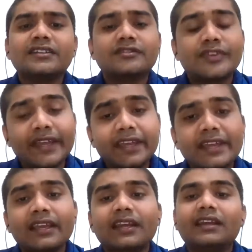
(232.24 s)

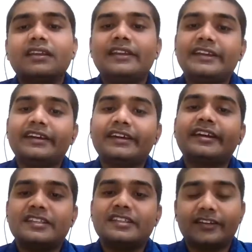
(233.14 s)
three linear
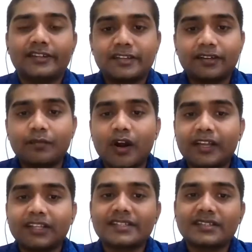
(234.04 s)
data generation
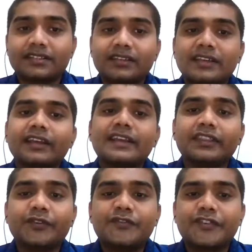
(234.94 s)
models. In
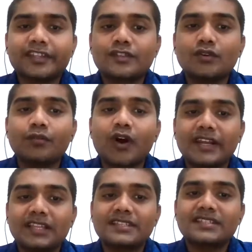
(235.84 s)
the first two
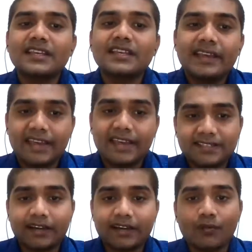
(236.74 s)
models, x
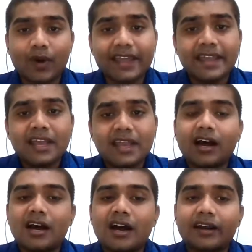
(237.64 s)
and y
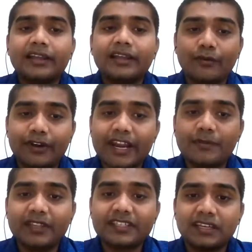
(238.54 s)
are
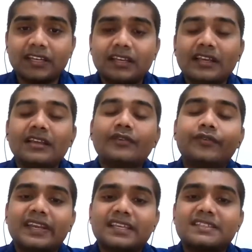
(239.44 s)
unidimensional,
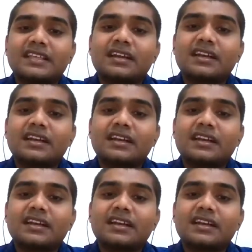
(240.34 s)
whereas the